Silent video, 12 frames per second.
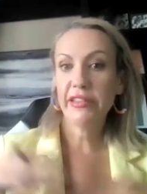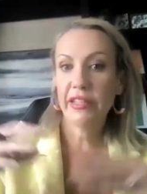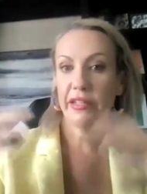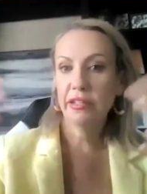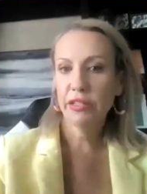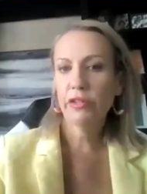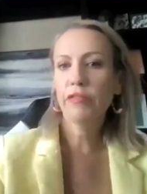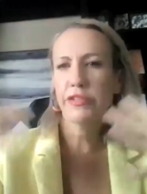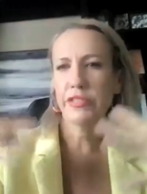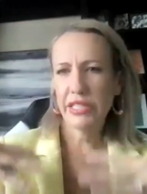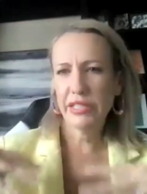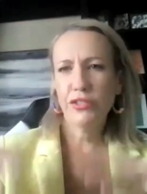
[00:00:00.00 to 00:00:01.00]
The
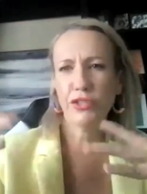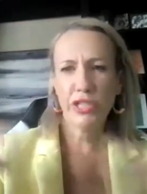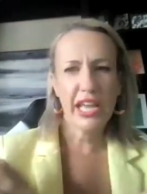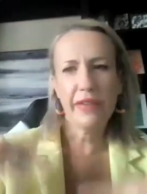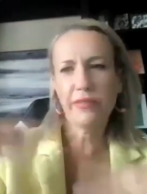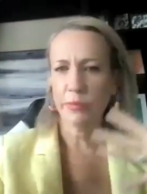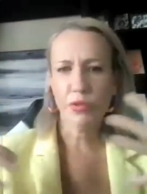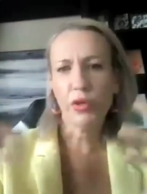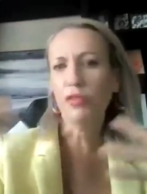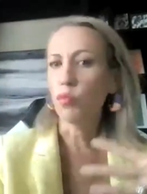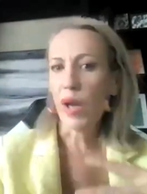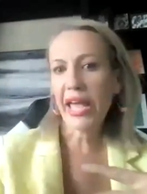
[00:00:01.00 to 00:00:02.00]
universities usually have some sort
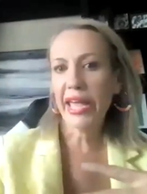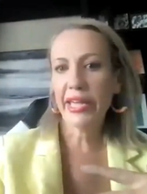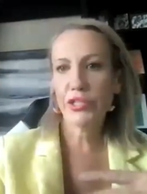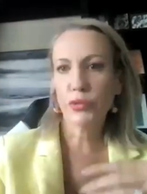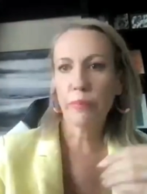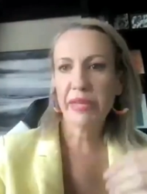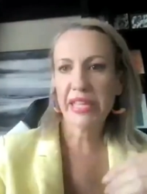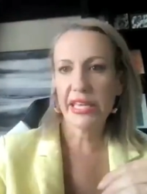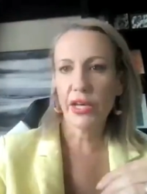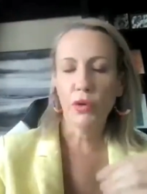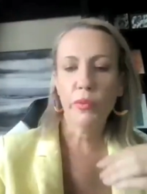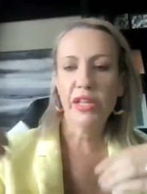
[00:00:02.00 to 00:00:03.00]
of way to
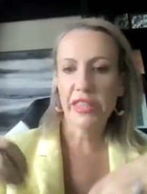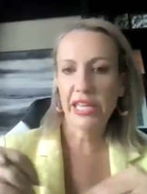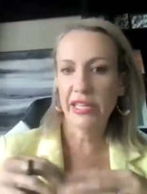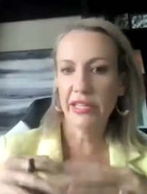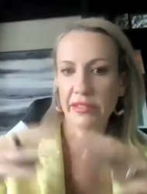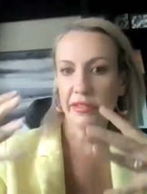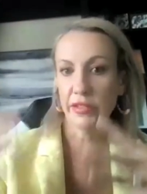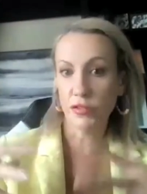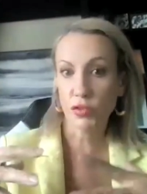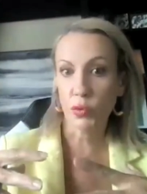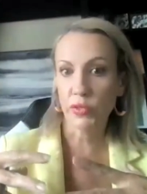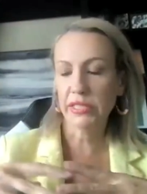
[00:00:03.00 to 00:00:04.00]
appeal within the
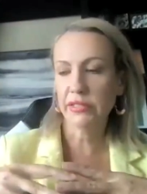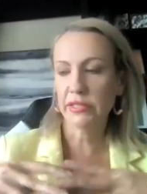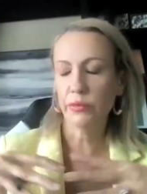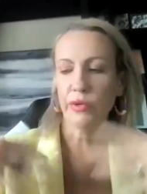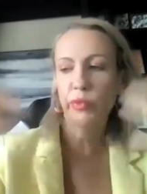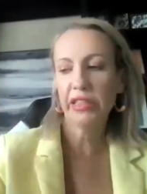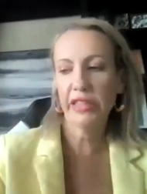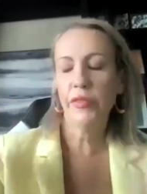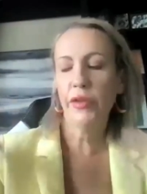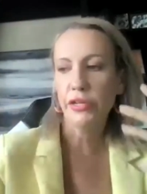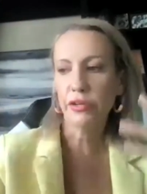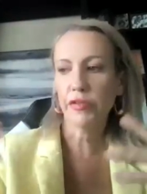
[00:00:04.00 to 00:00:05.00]
school system or within
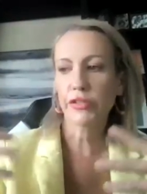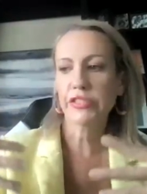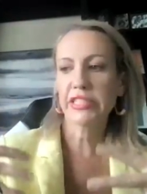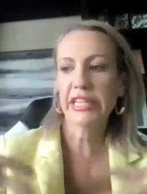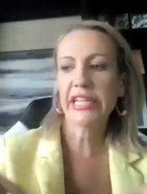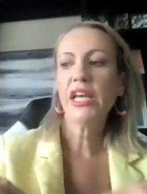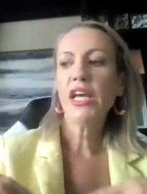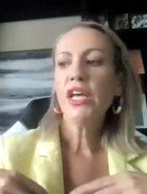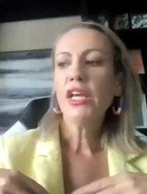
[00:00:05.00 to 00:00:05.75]
their university.